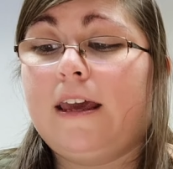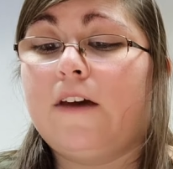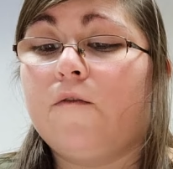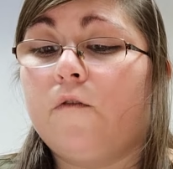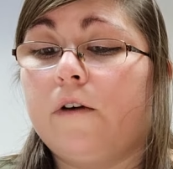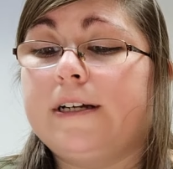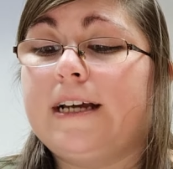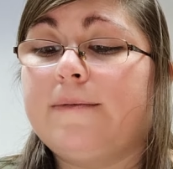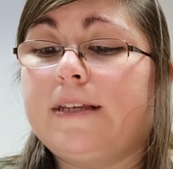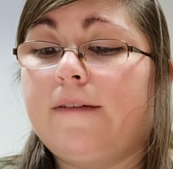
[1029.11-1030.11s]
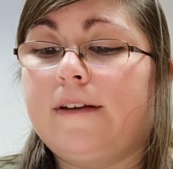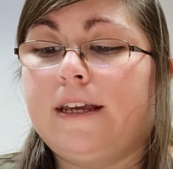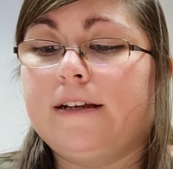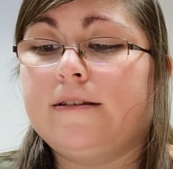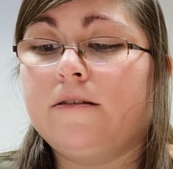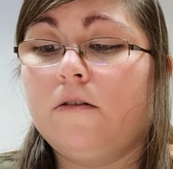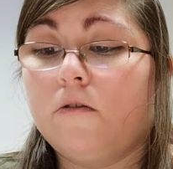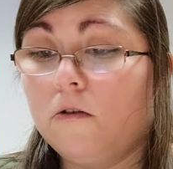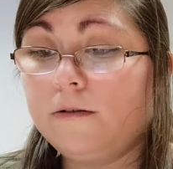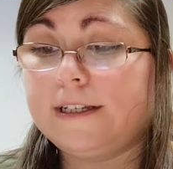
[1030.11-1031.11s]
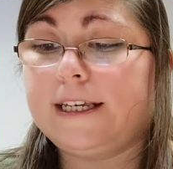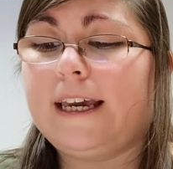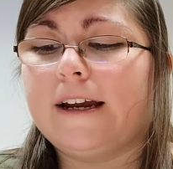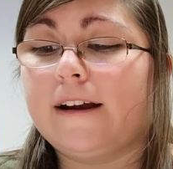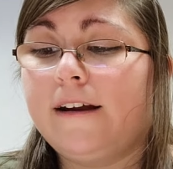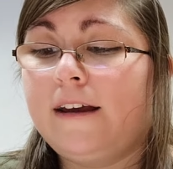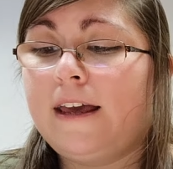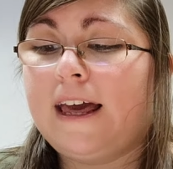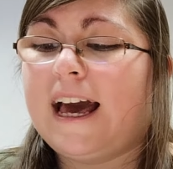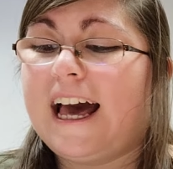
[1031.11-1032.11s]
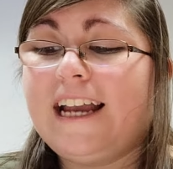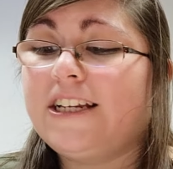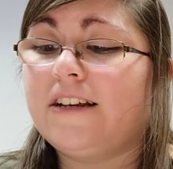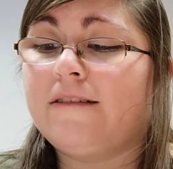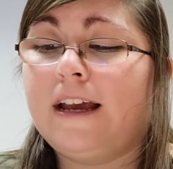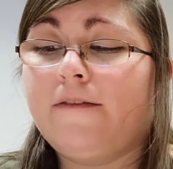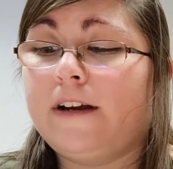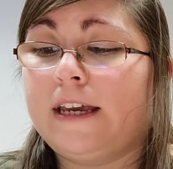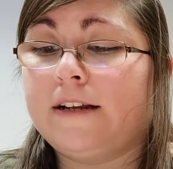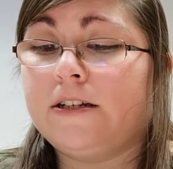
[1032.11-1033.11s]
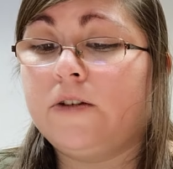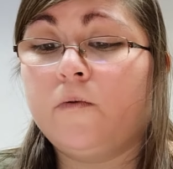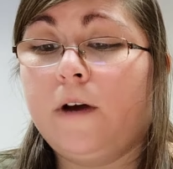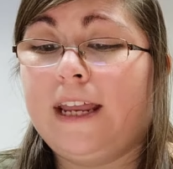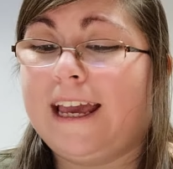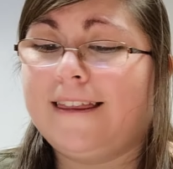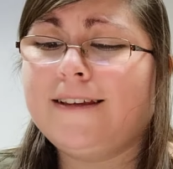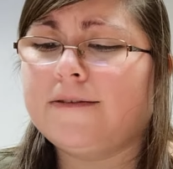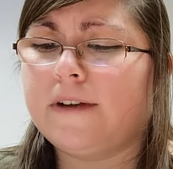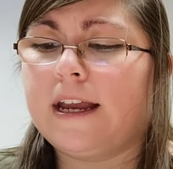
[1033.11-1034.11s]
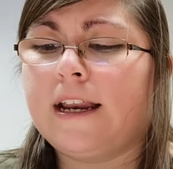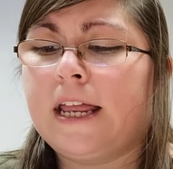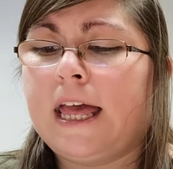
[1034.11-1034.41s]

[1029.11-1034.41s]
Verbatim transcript: And 4 times 7 is, oh dear, I shall never get to 20 at this rate.